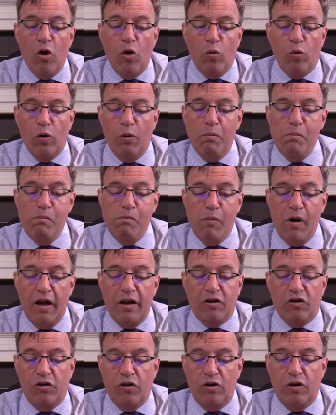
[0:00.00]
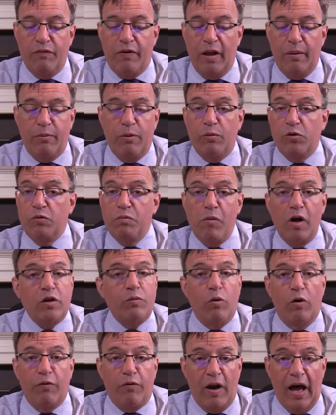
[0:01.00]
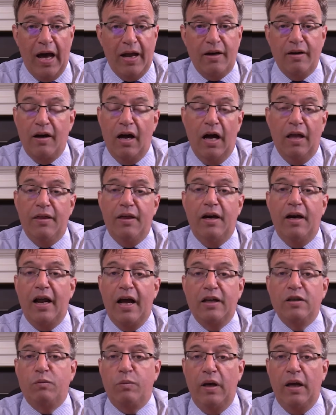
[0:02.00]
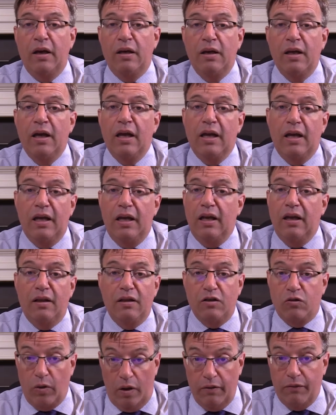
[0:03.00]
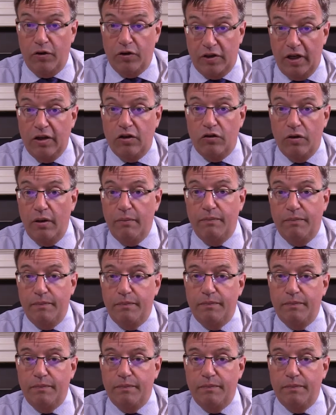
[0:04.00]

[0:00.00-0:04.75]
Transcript: their development was much more flat than it has been in the 21st century.